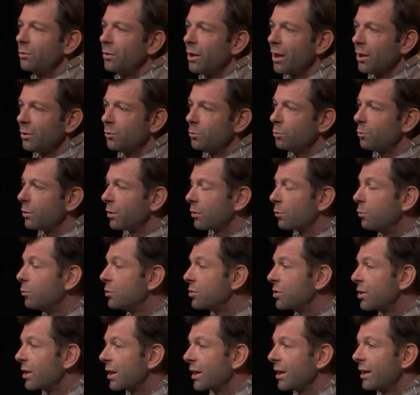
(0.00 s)
I do
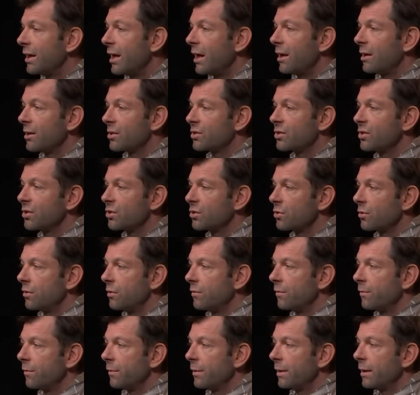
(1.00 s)
acoustic analysis on.
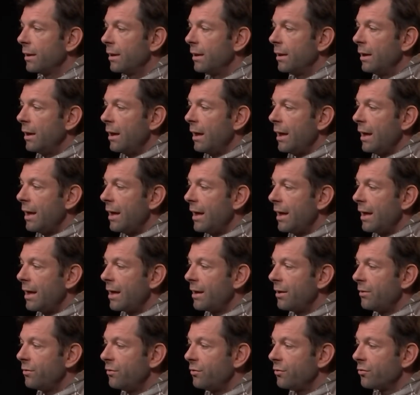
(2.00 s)

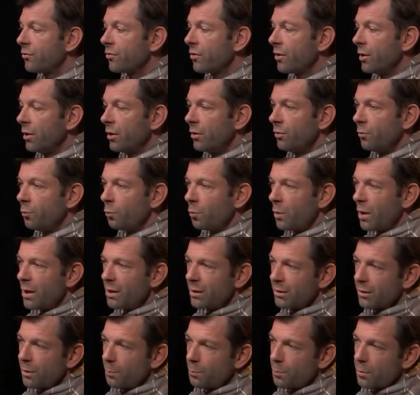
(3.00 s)
And while
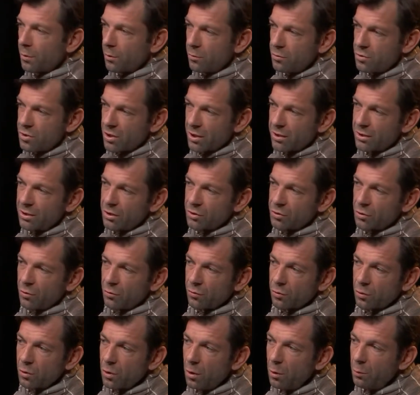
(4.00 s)
the project is
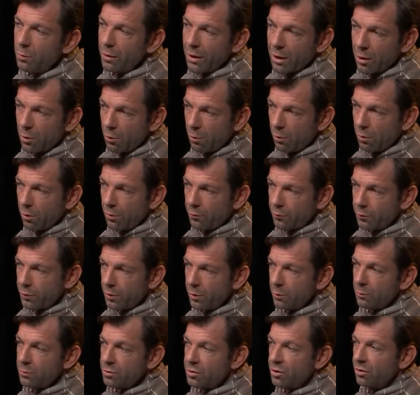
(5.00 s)
ongoing, all of
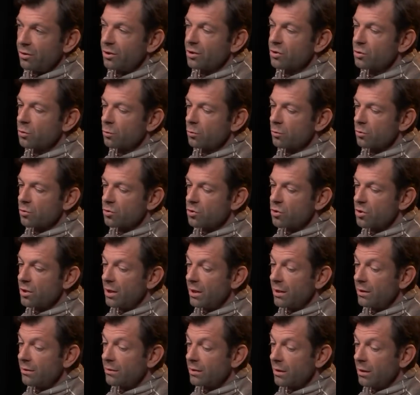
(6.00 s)
those research
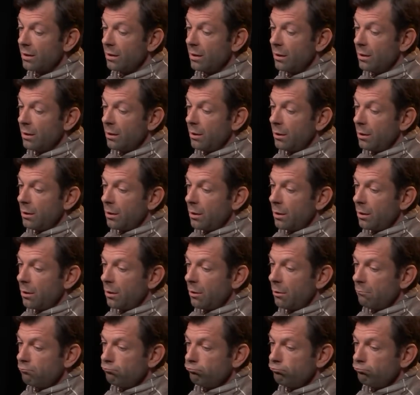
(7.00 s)
data, the